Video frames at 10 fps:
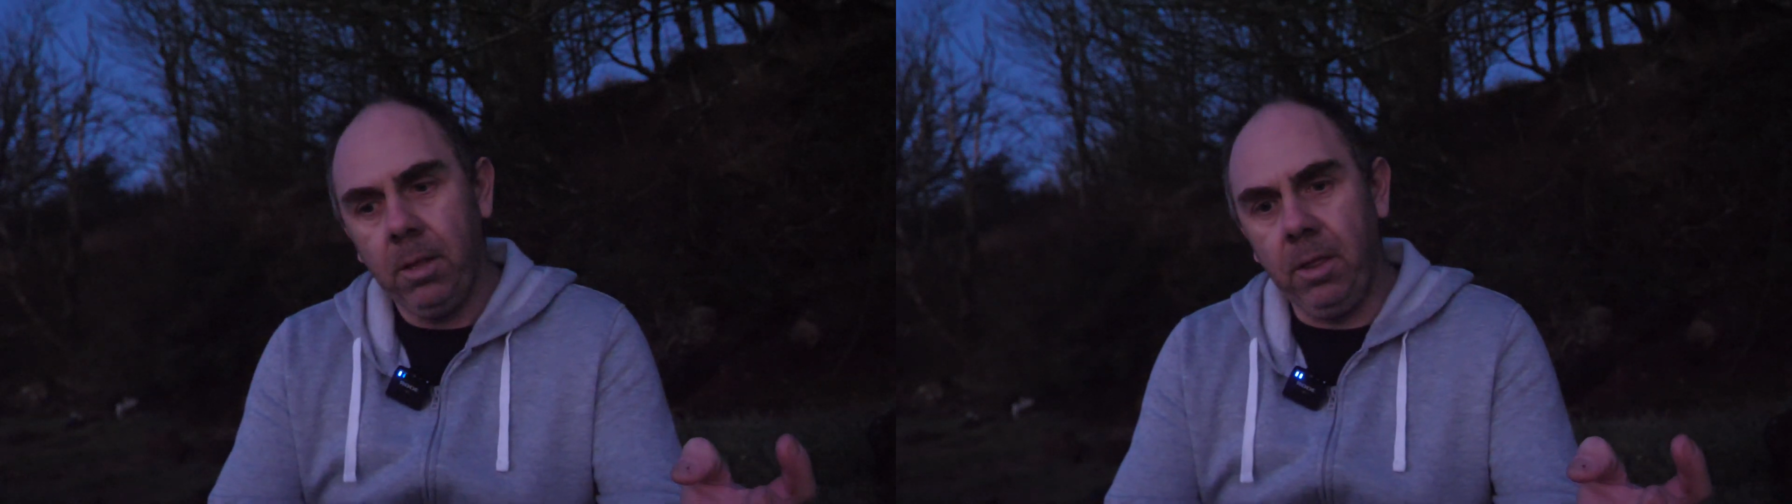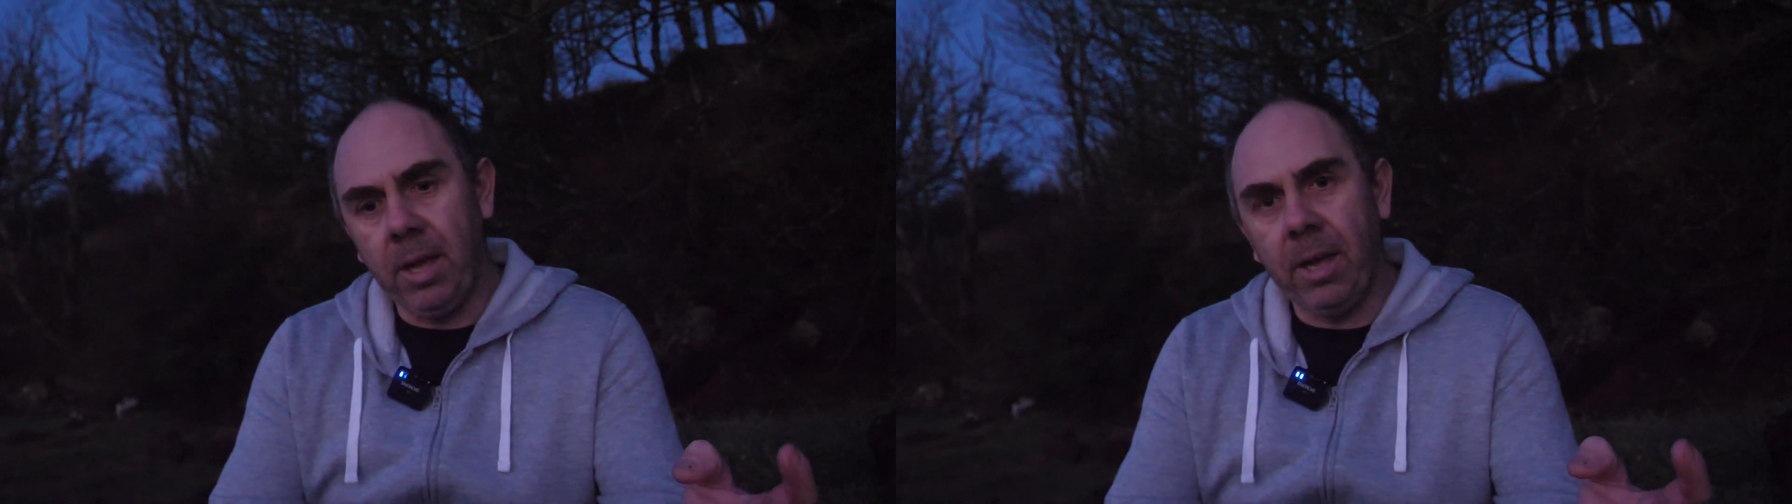
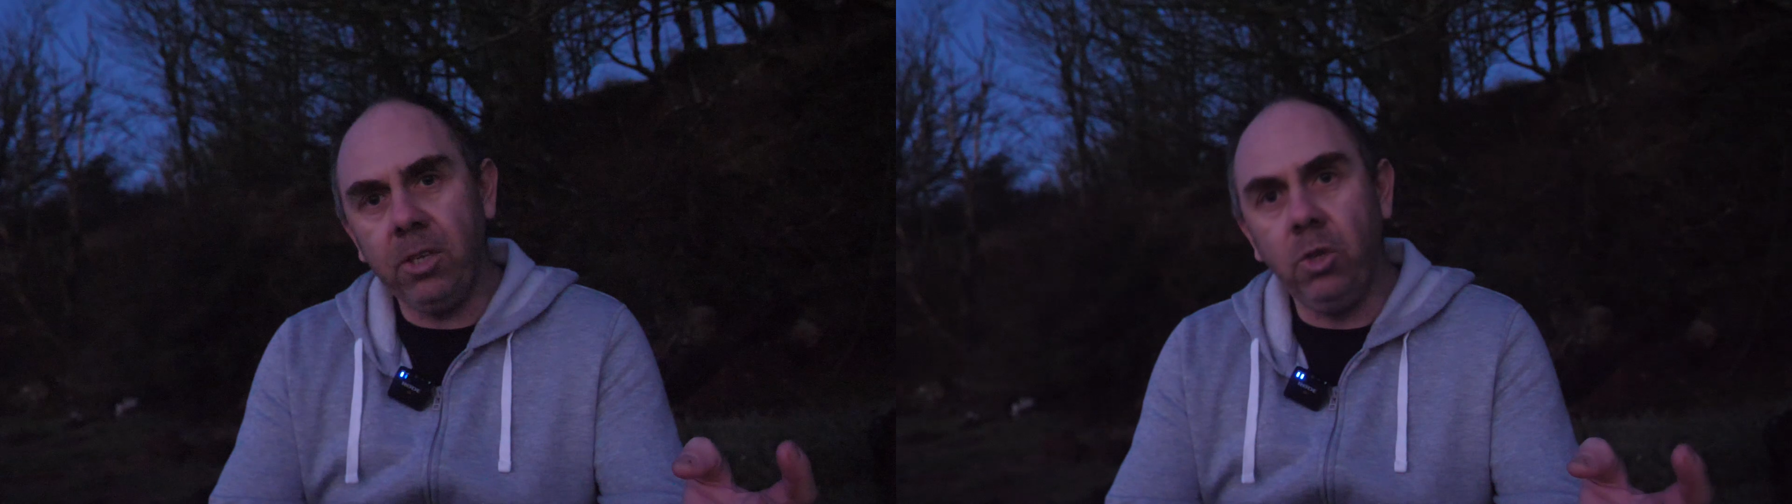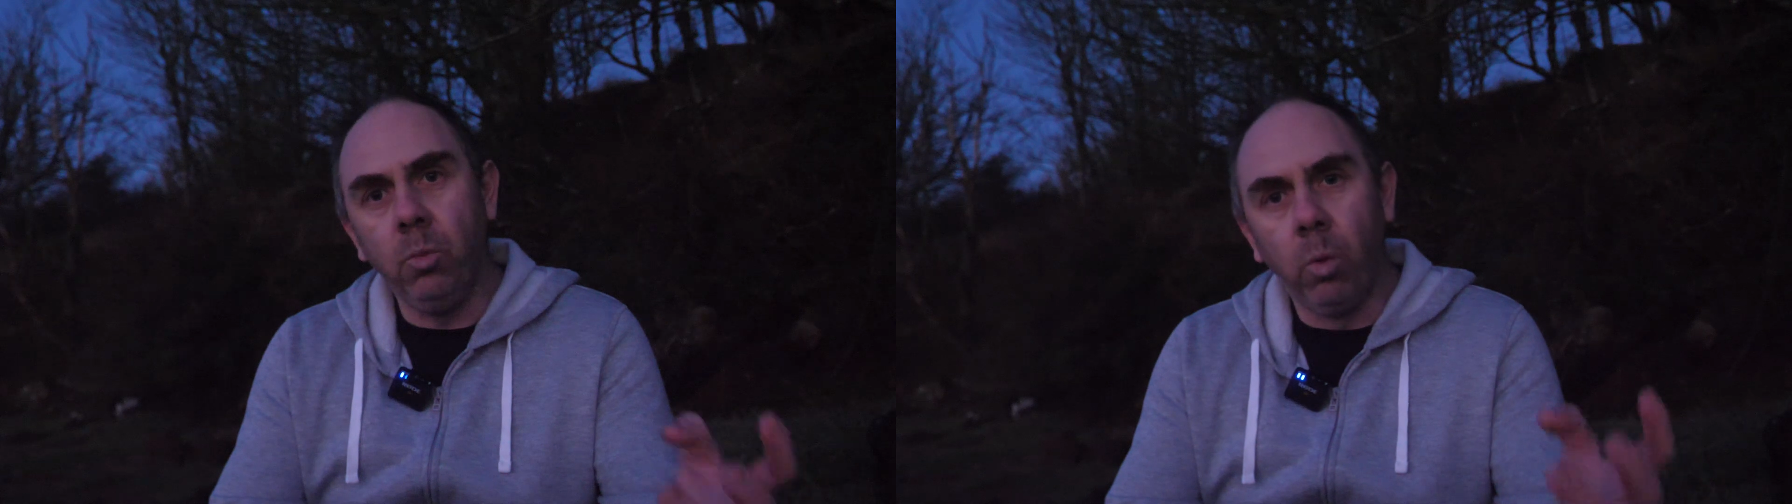
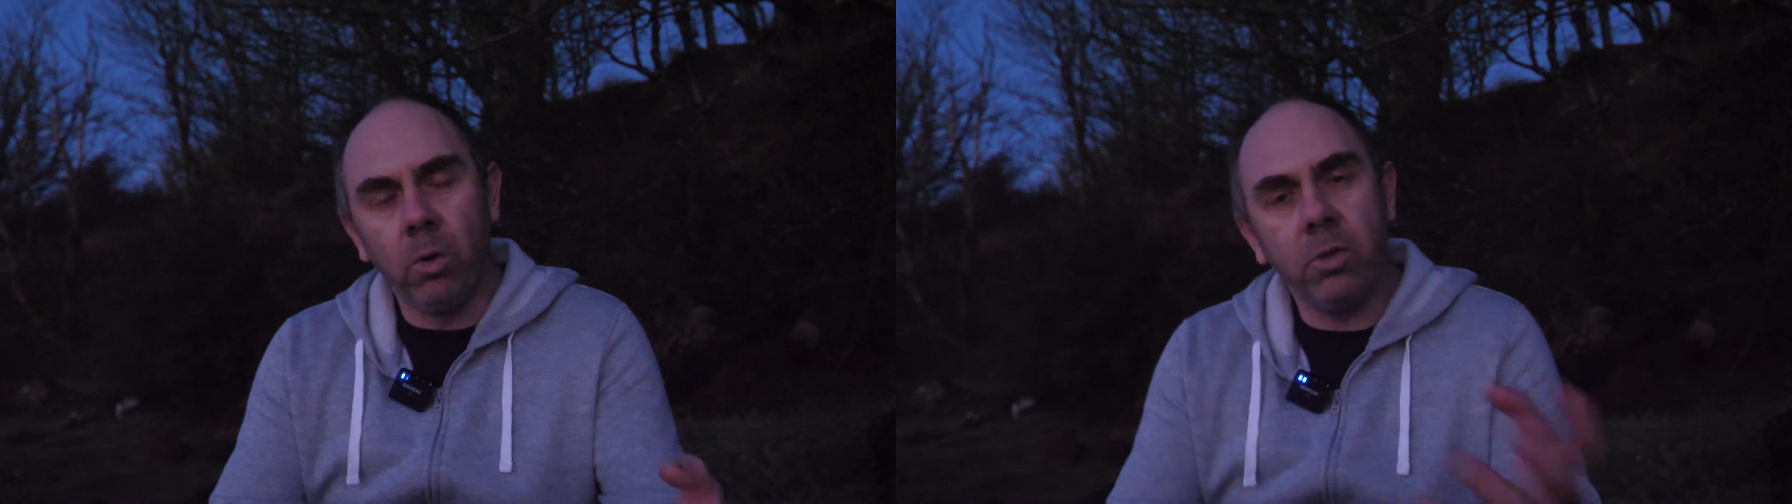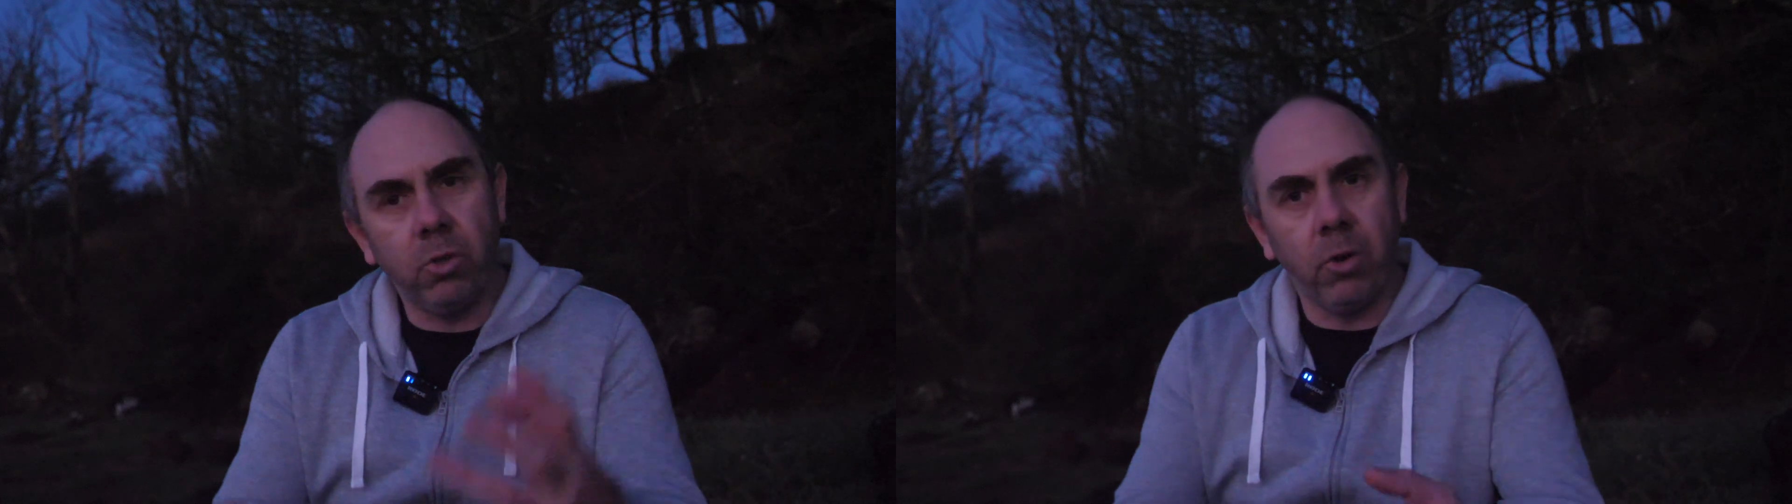that you
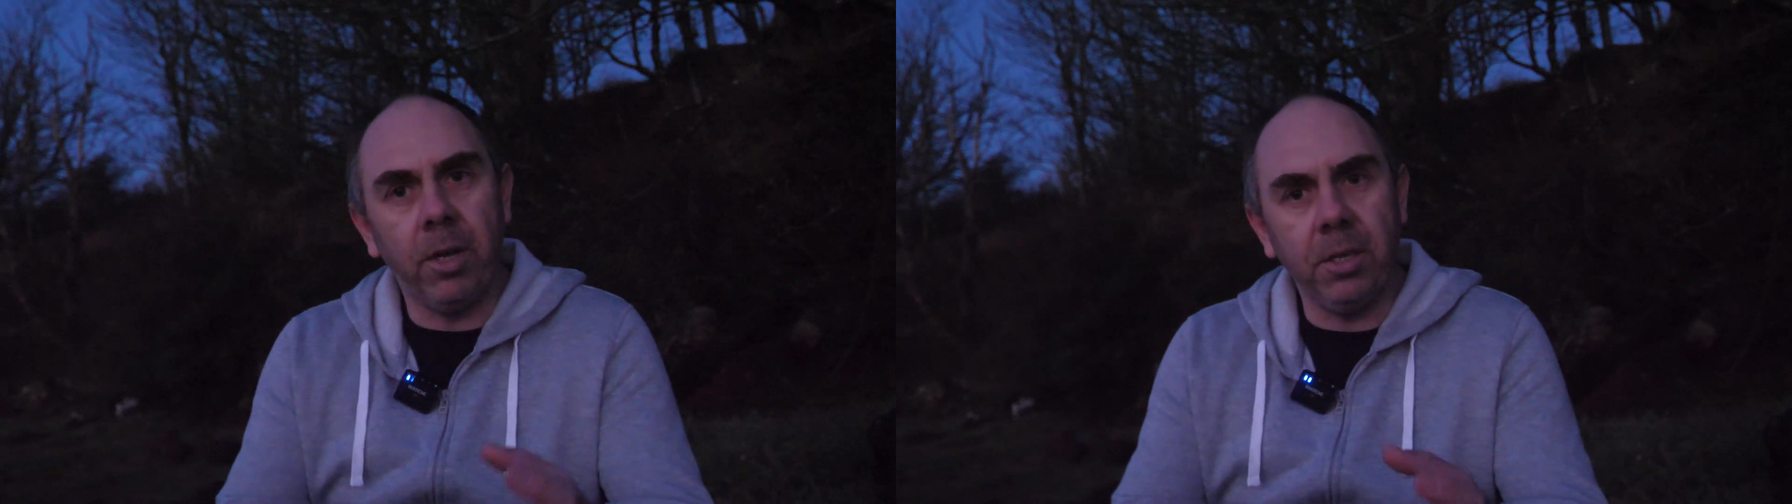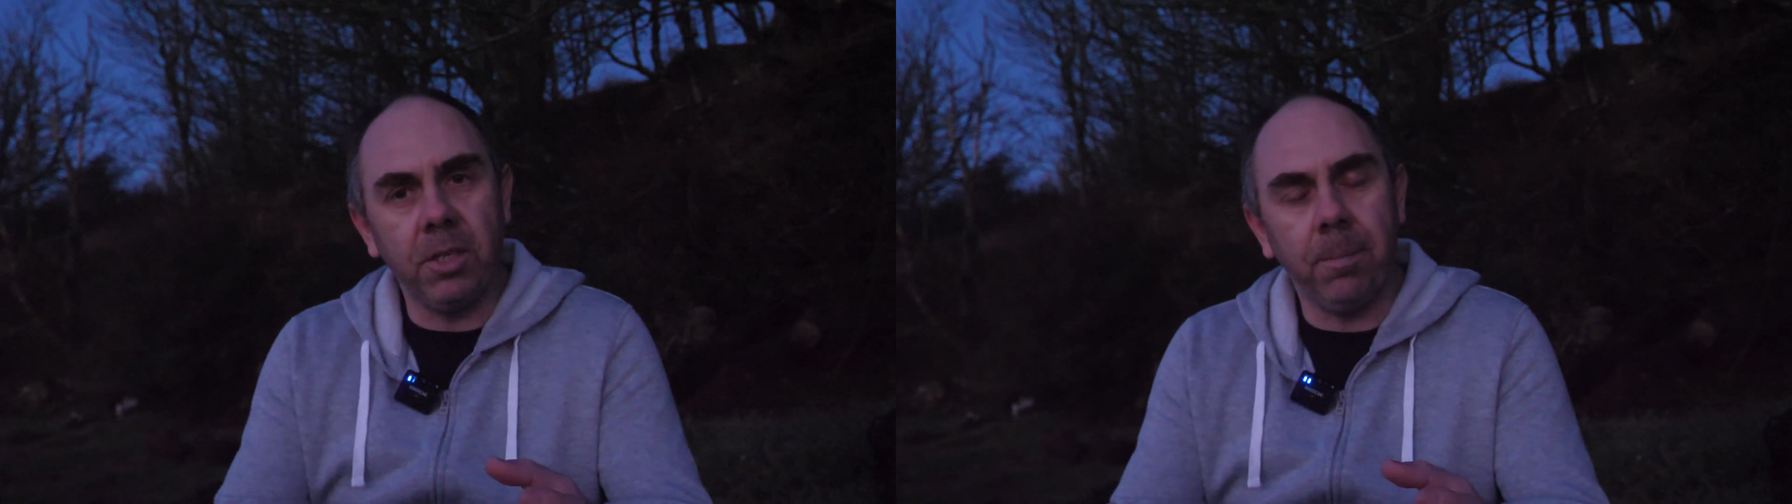want to
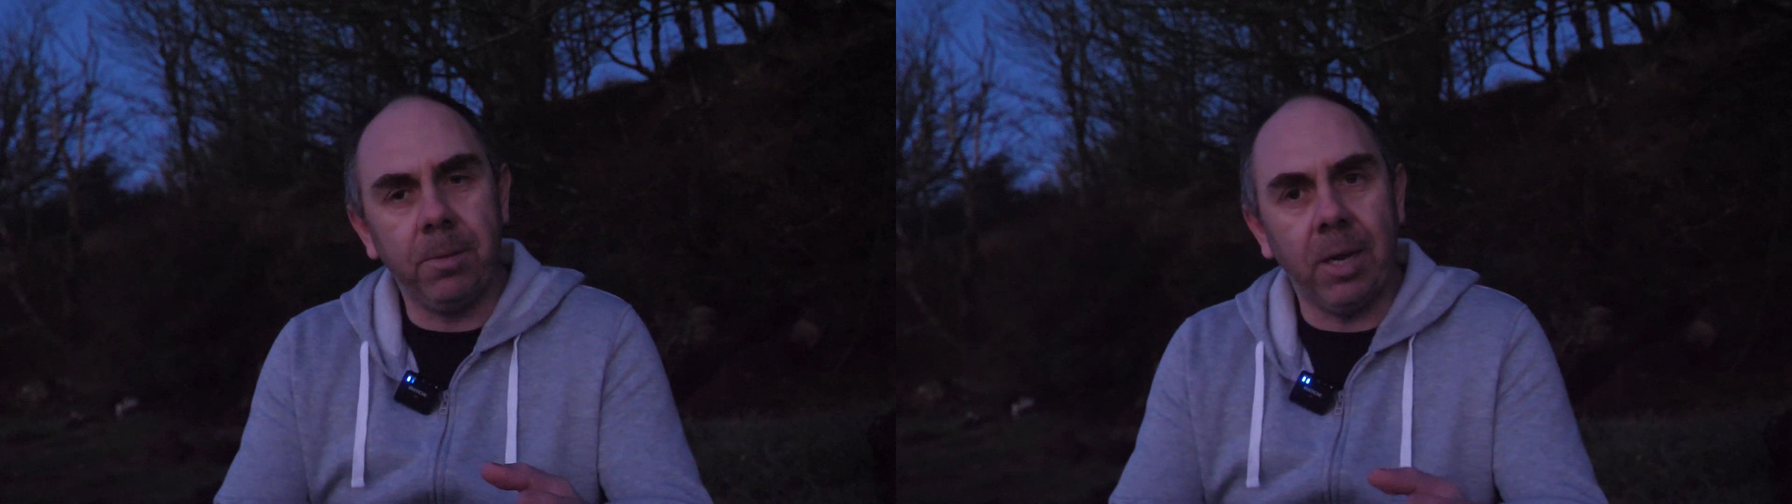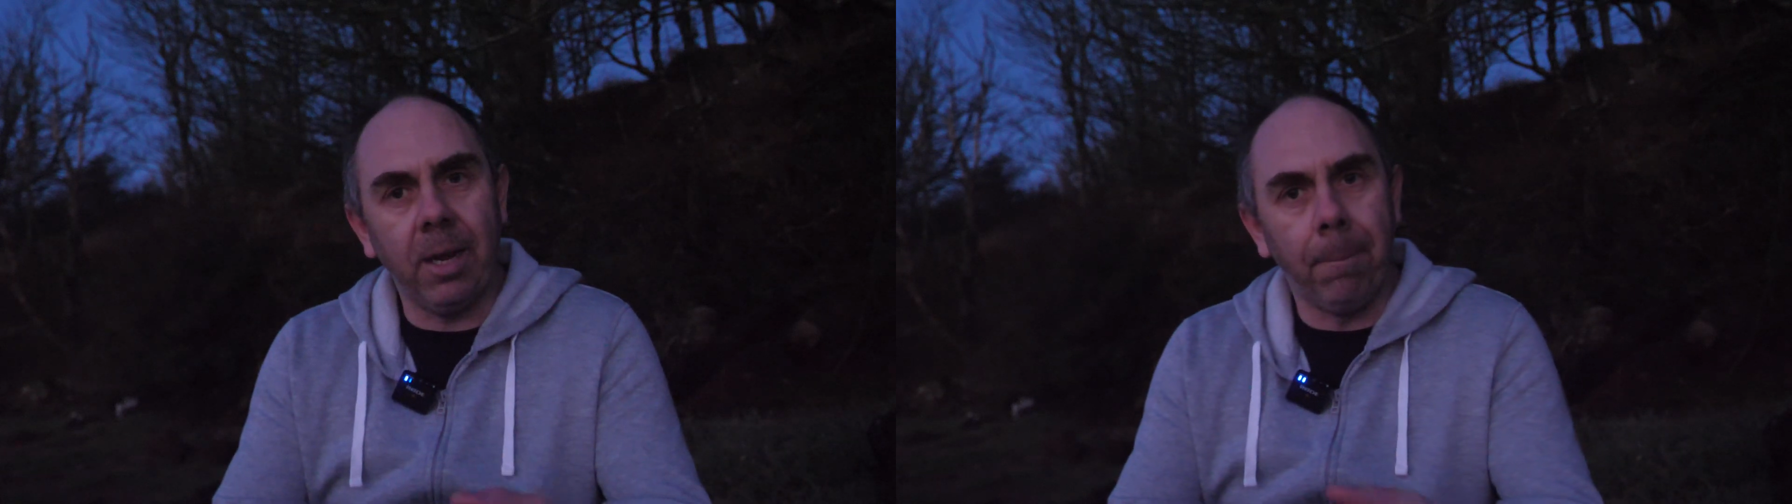try this
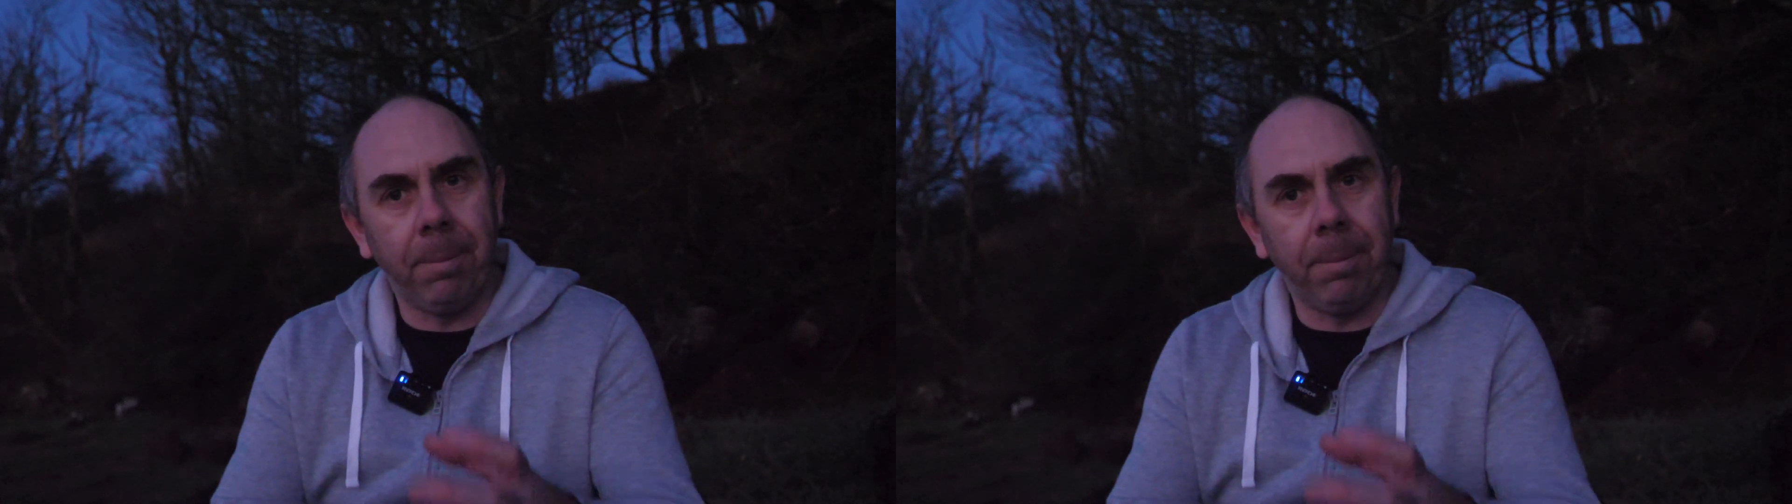update